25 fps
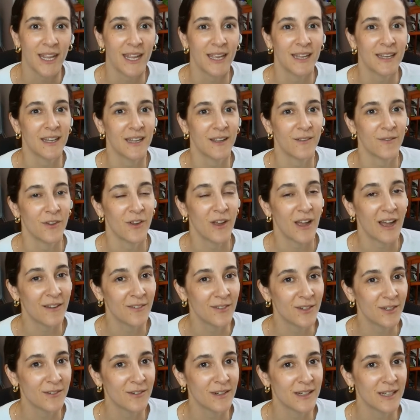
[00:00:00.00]
And if you
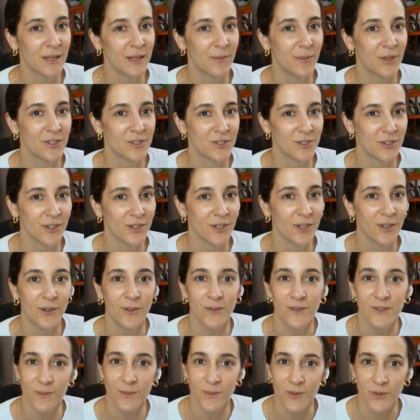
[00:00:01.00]
haven't already, make sure
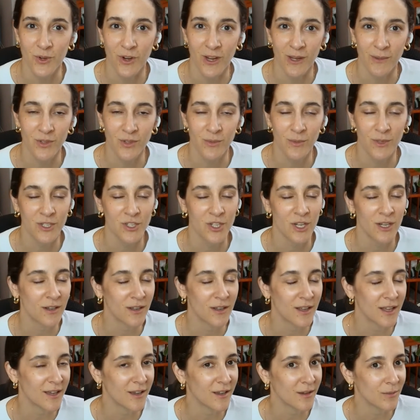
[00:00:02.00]
you subscribe to my
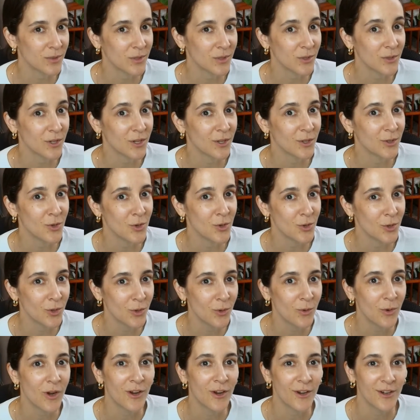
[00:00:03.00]
channel. I upload a
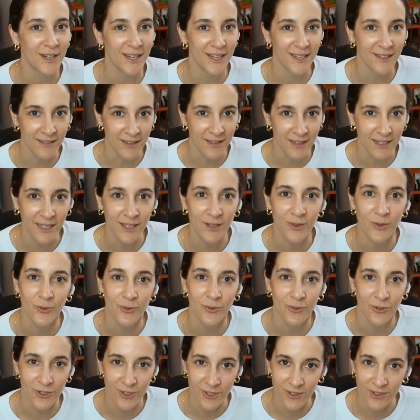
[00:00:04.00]
new heart healthy
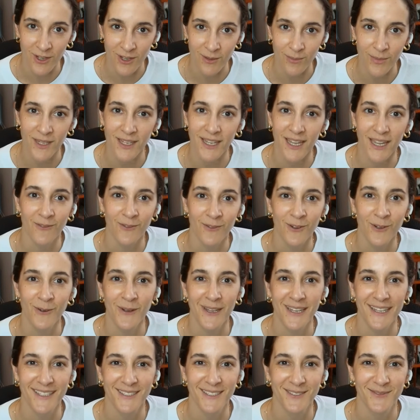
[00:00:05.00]
nutrition topic every
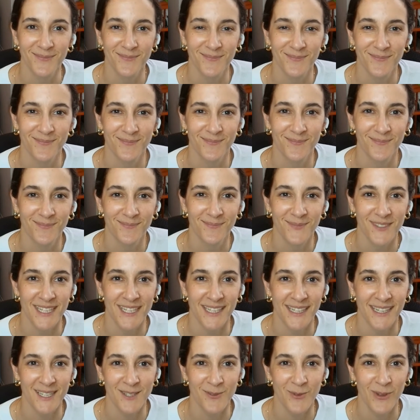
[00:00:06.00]
week.
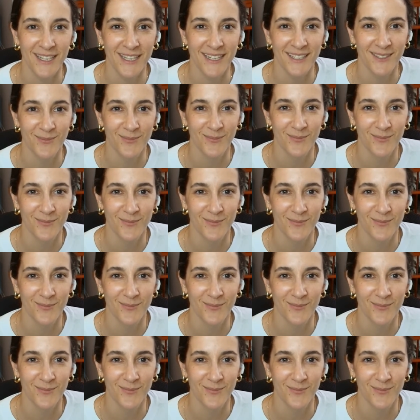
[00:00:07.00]
See you next week.